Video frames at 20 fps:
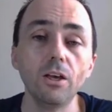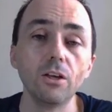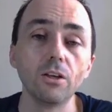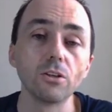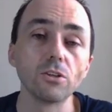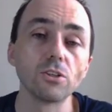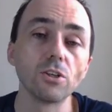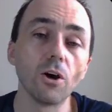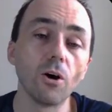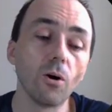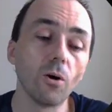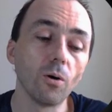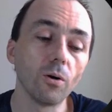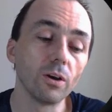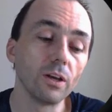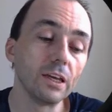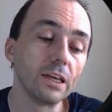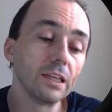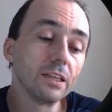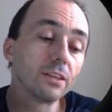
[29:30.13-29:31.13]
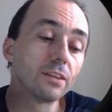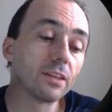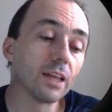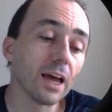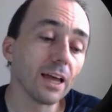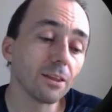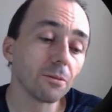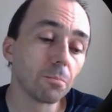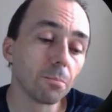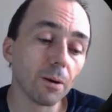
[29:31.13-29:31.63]
So in
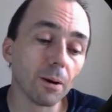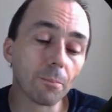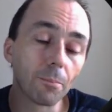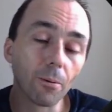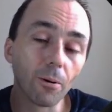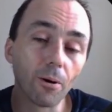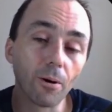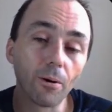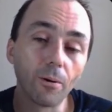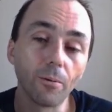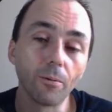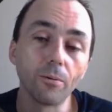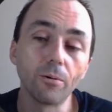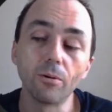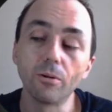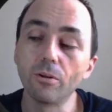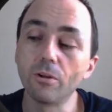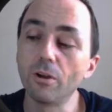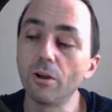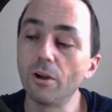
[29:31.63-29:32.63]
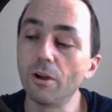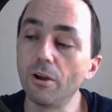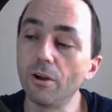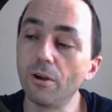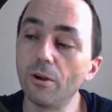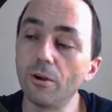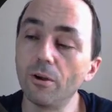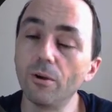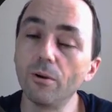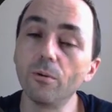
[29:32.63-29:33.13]
that paper,
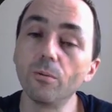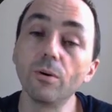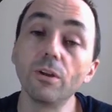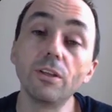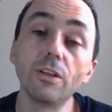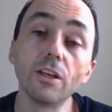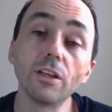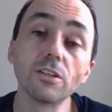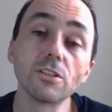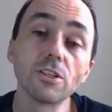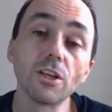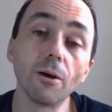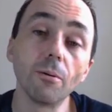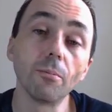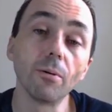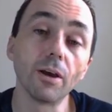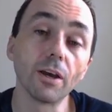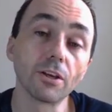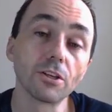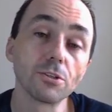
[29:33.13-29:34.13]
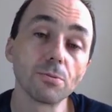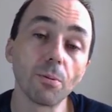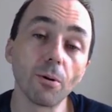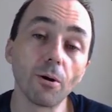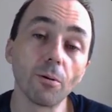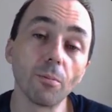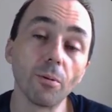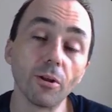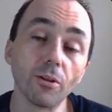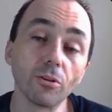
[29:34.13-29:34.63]
we did some
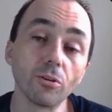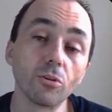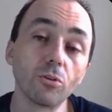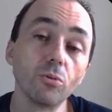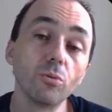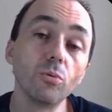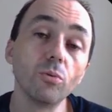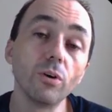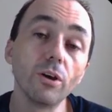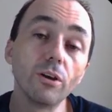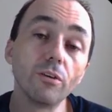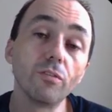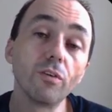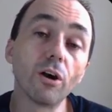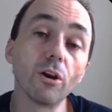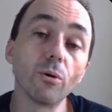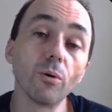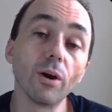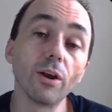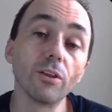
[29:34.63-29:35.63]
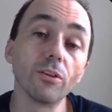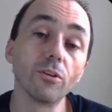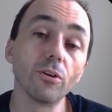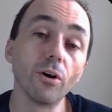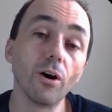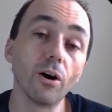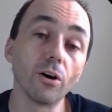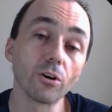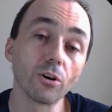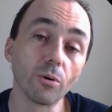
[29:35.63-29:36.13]
experiment to evaluate the
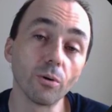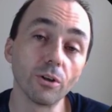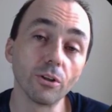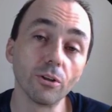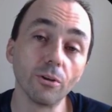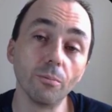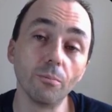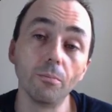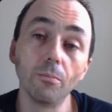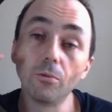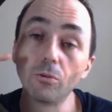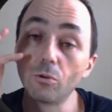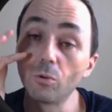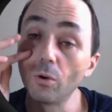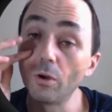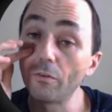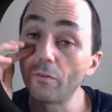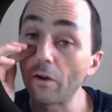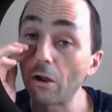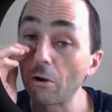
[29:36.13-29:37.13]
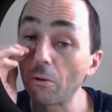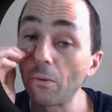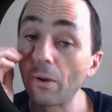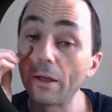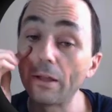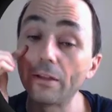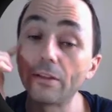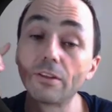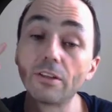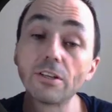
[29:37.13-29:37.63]
algorithm. To
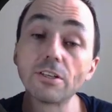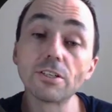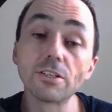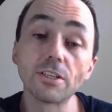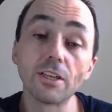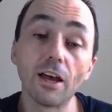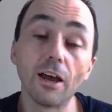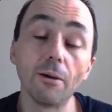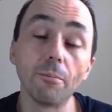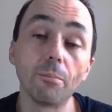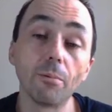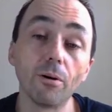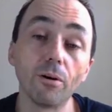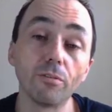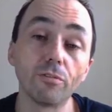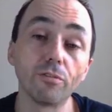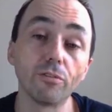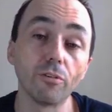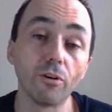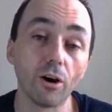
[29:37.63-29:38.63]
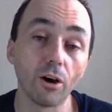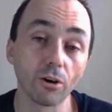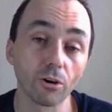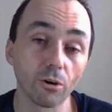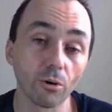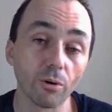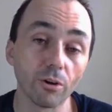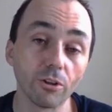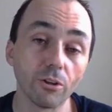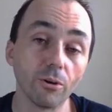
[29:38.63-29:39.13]
evaluate this type of
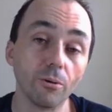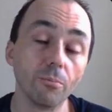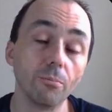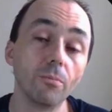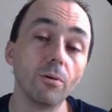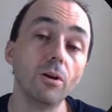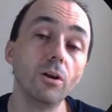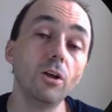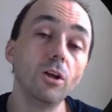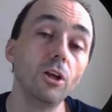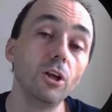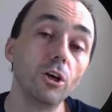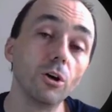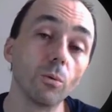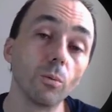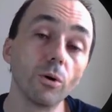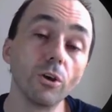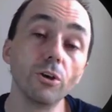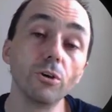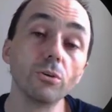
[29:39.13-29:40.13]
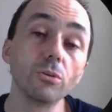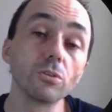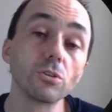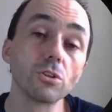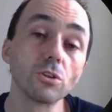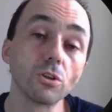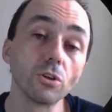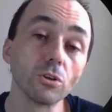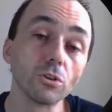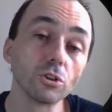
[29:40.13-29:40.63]
algorithm, we use
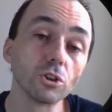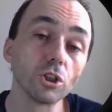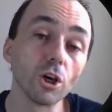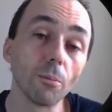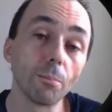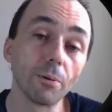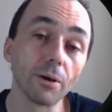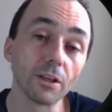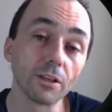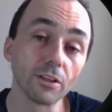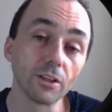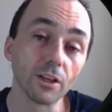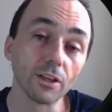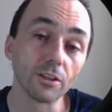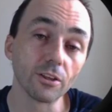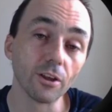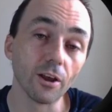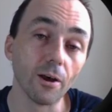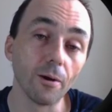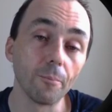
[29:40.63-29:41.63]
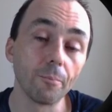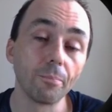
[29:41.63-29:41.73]
the shopping data.